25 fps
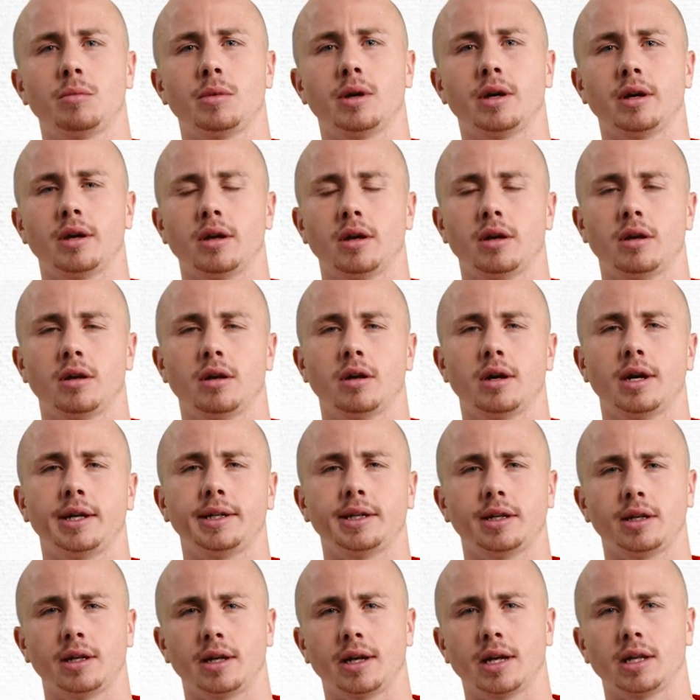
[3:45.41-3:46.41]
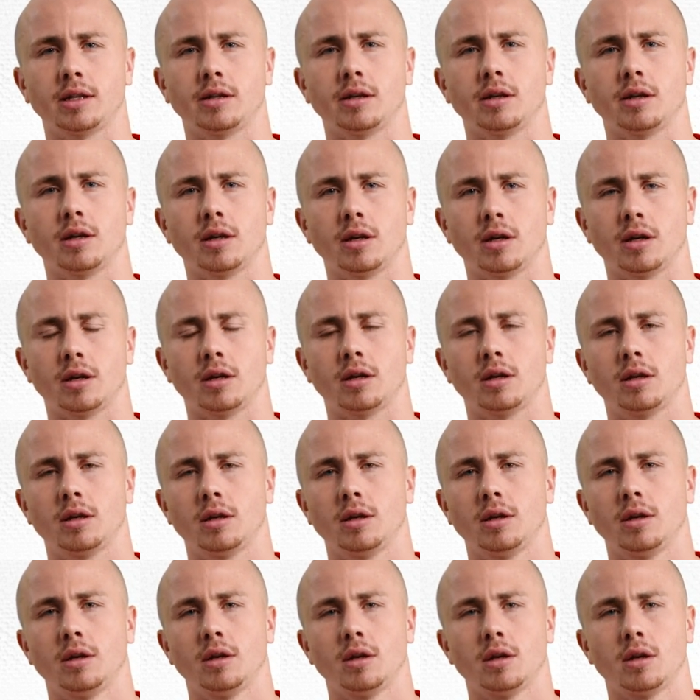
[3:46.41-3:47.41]
Uh, I didn't get the,
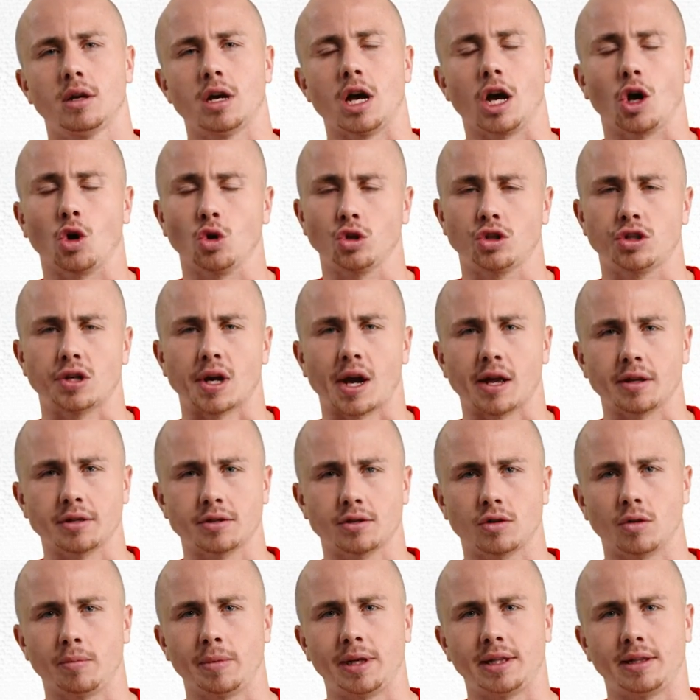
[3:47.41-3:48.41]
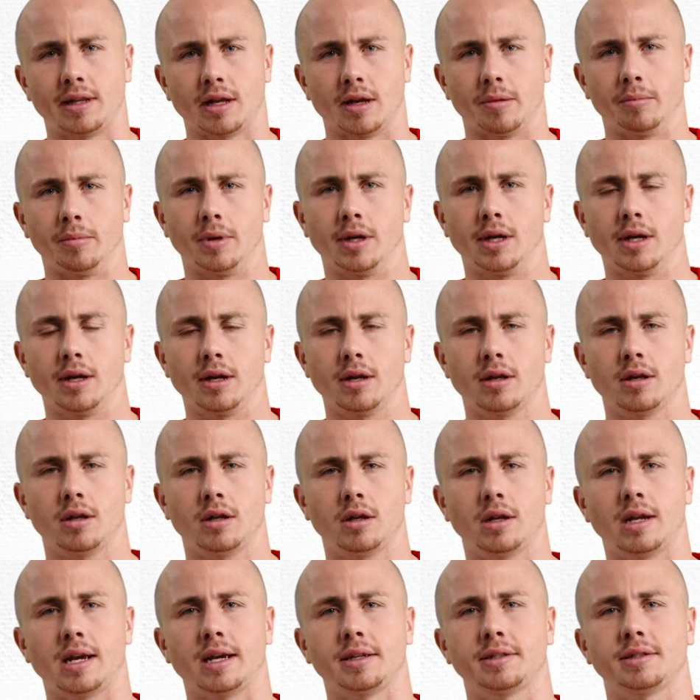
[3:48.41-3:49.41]
uh, a good chance to meet them uh,
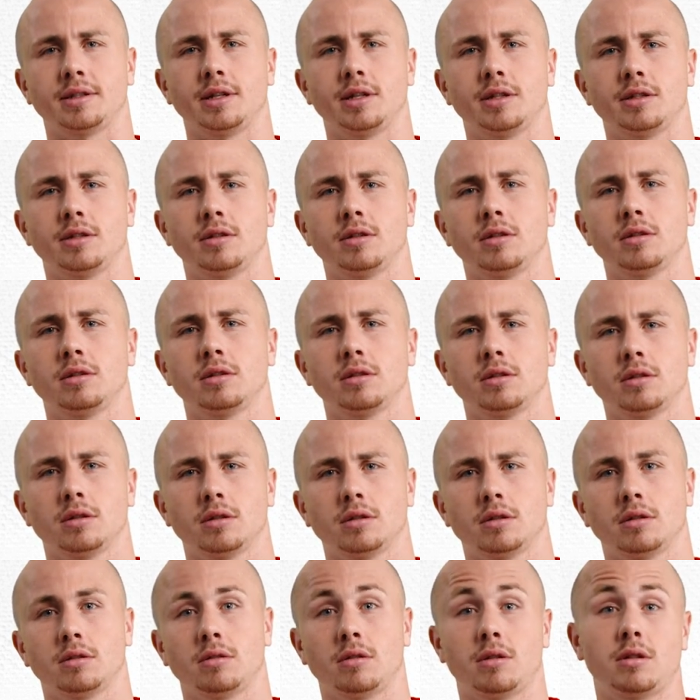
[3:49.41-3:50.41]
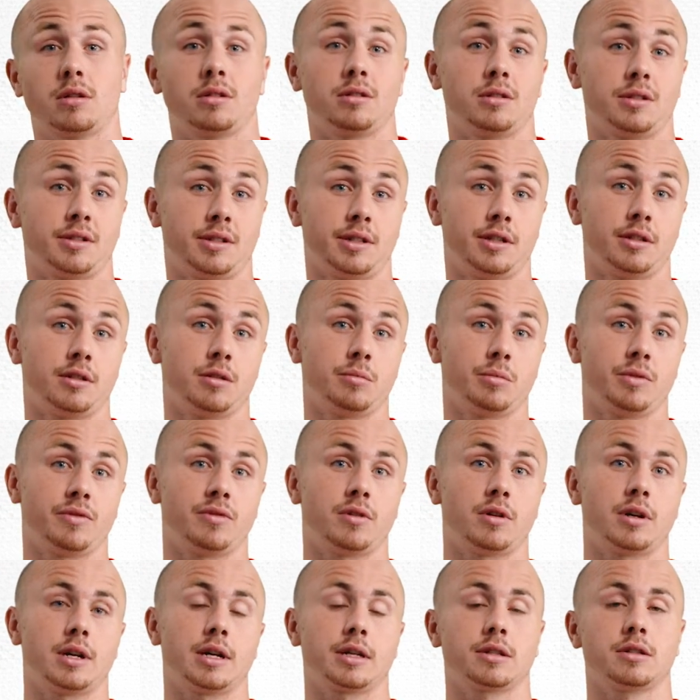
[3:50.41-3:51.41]
last season or the season
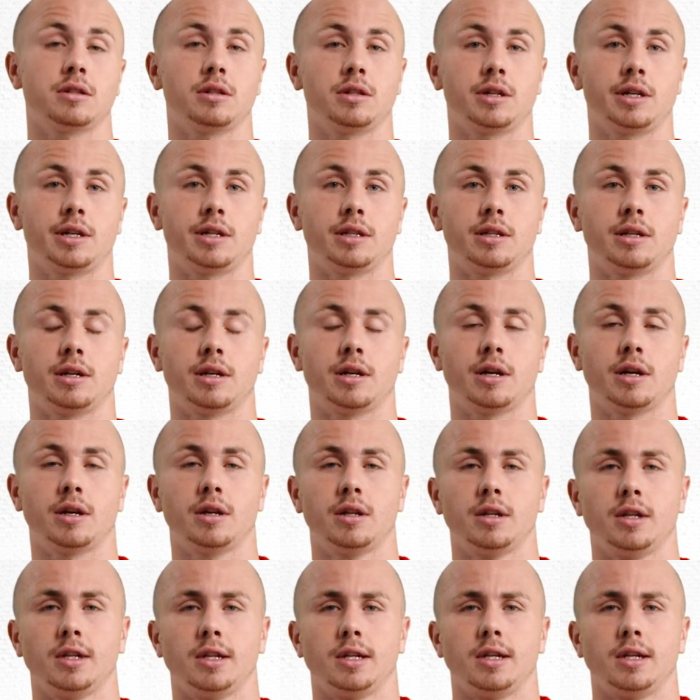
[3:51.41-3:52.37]
before actually. And uh,